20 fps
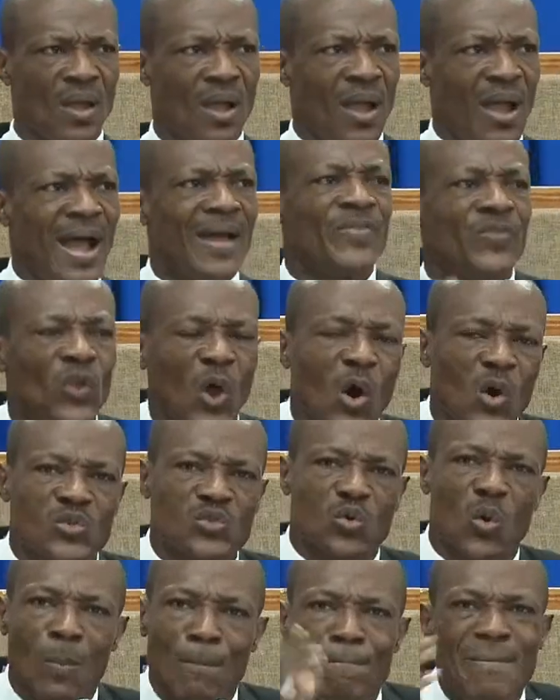And those
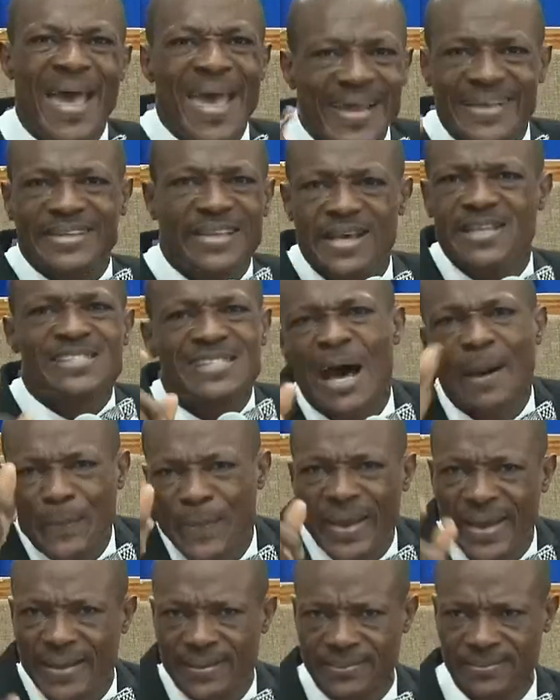who make things
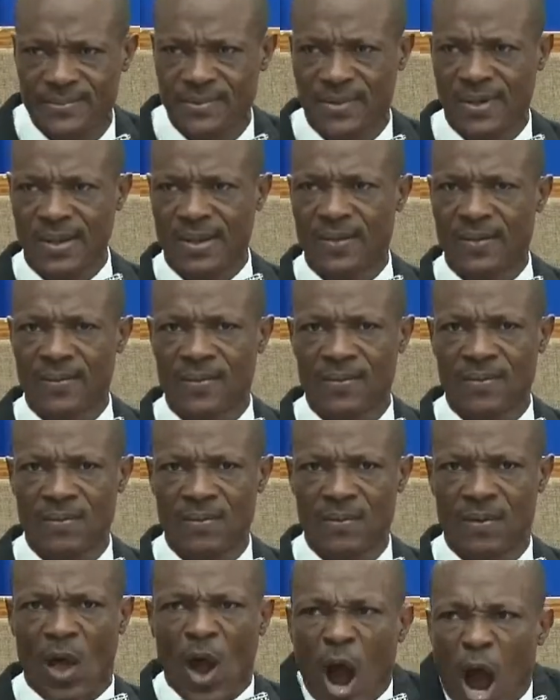happen.
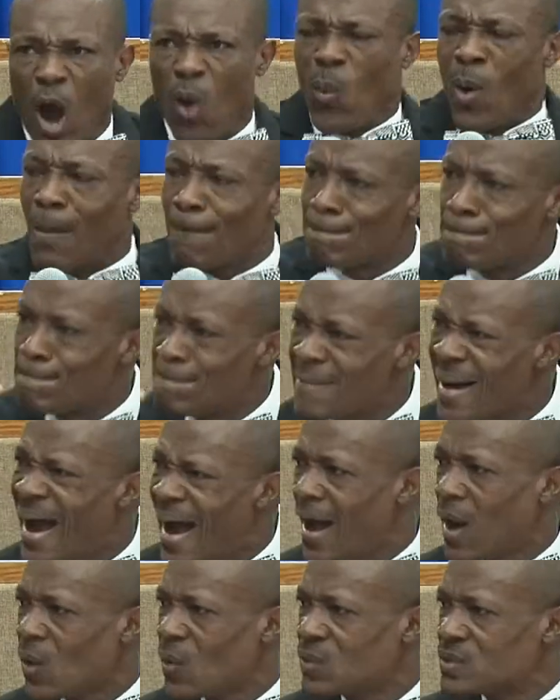Our
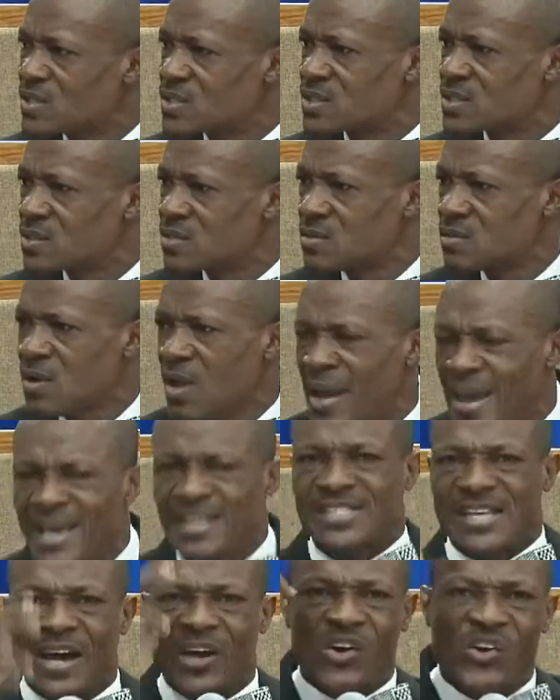mouth is
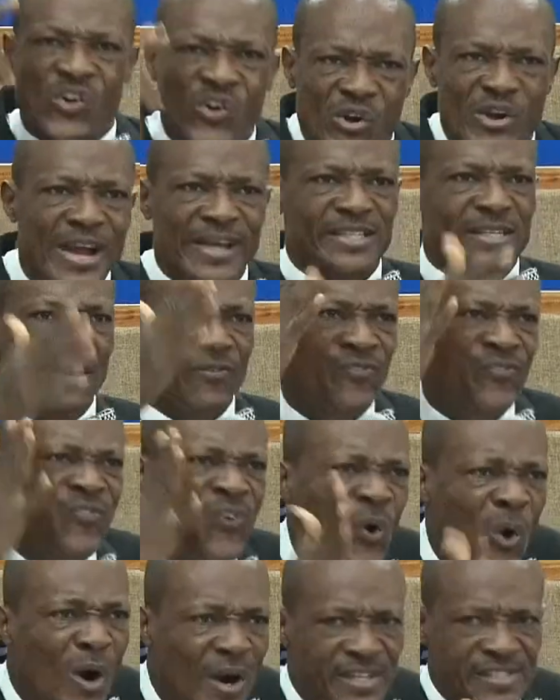a creative
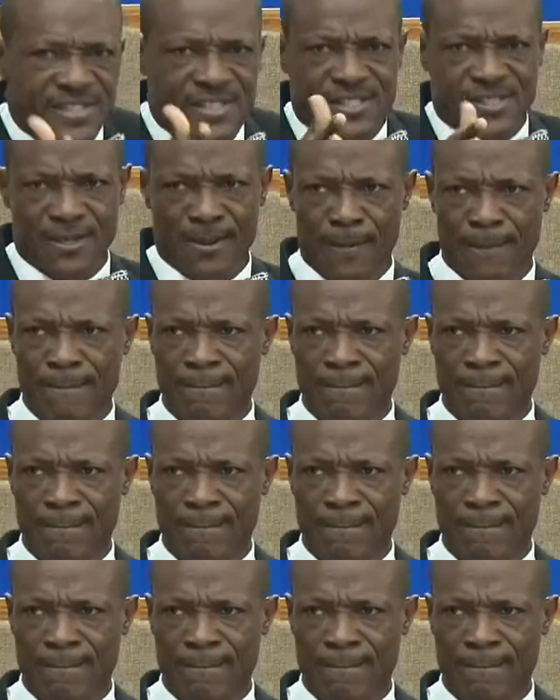force.